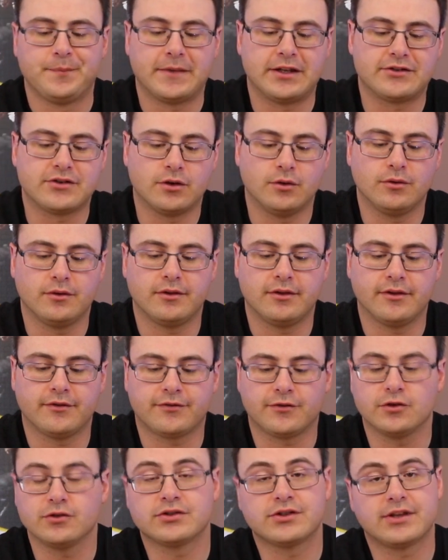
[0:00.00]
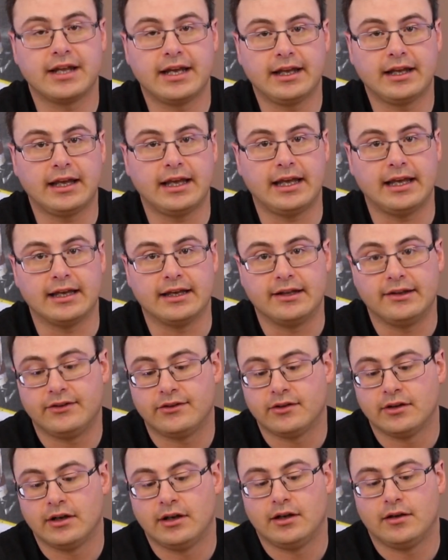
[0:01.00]
So the first thing
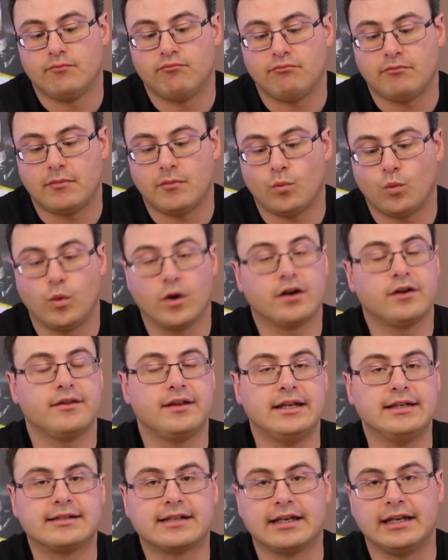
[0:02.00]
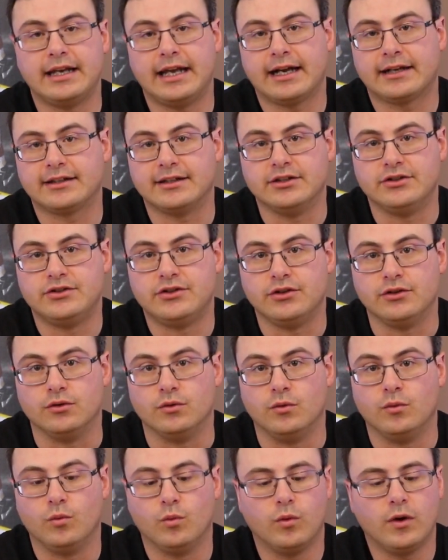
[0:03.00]
is, what are these connected
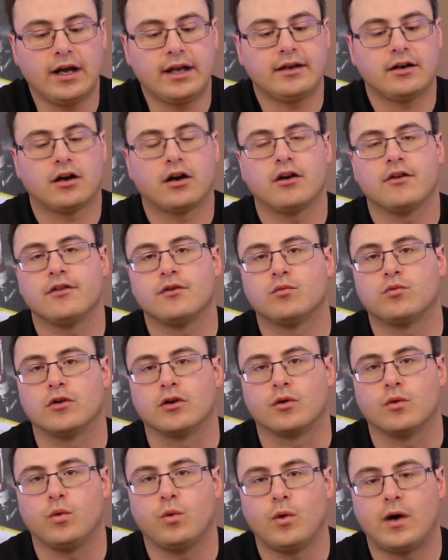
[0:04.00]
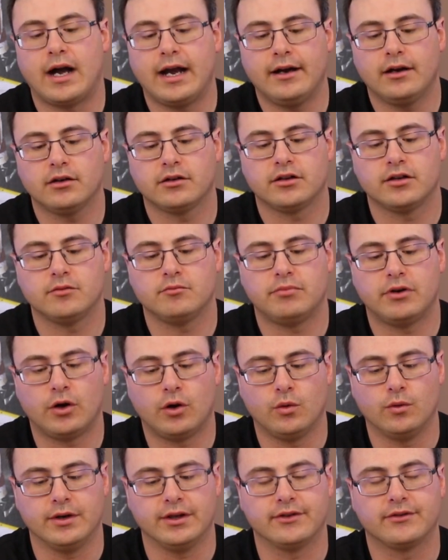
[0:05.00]
to? What are the required
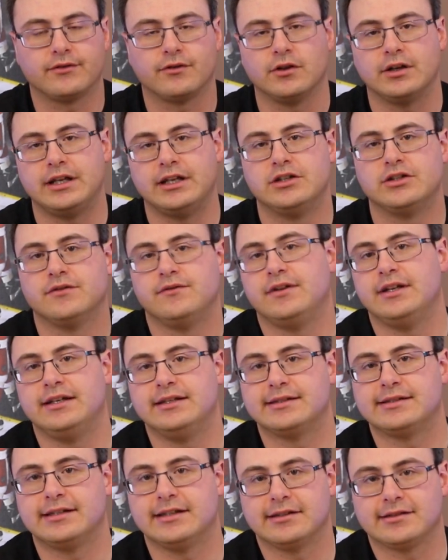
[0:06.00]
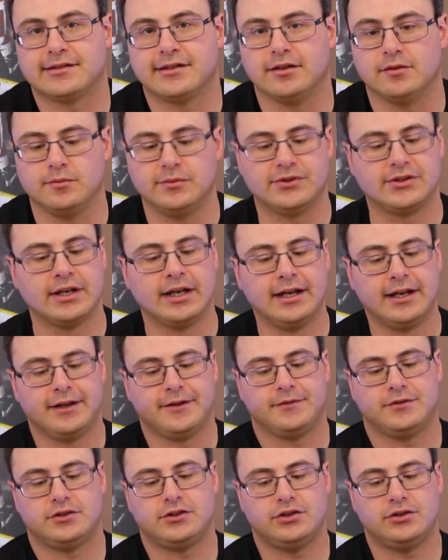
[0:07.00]
components for each of these systems
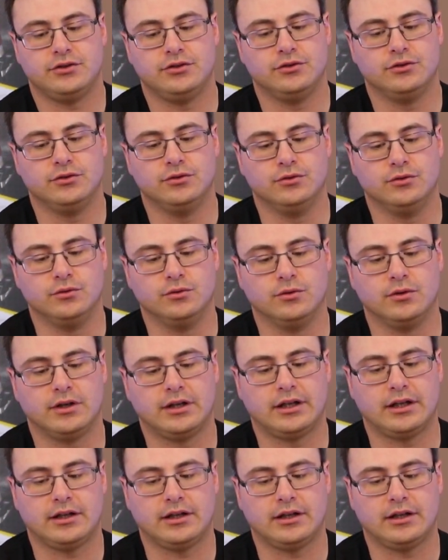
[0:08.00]
to